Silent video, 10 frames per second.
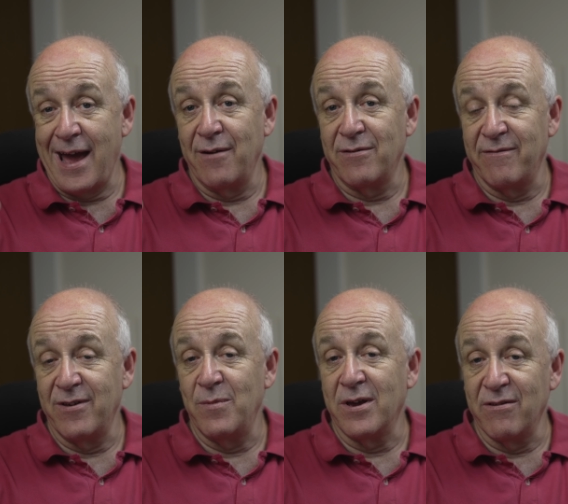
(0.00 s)
out of
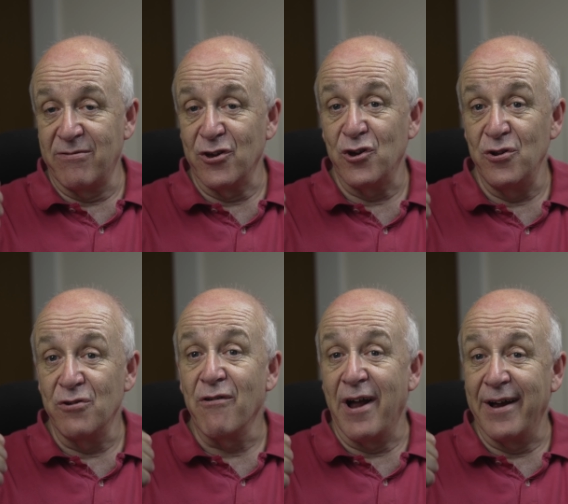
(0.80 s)
it because the good
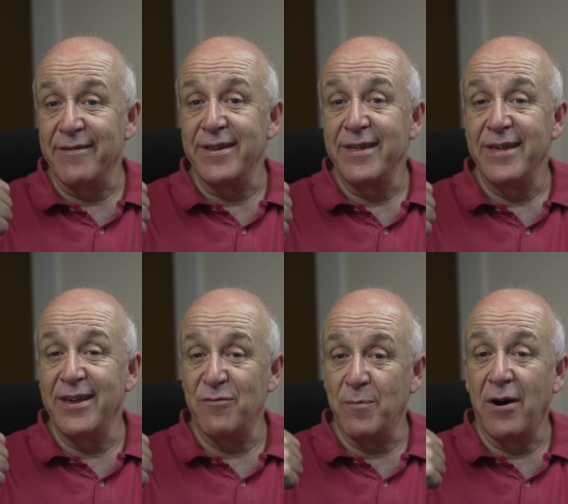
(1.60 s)
ground
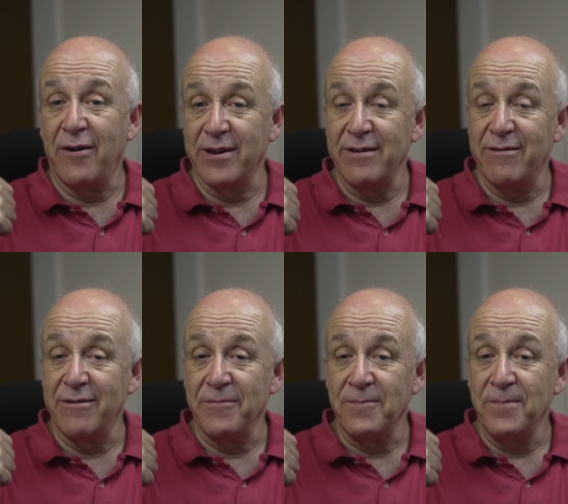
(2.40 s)
is behind you.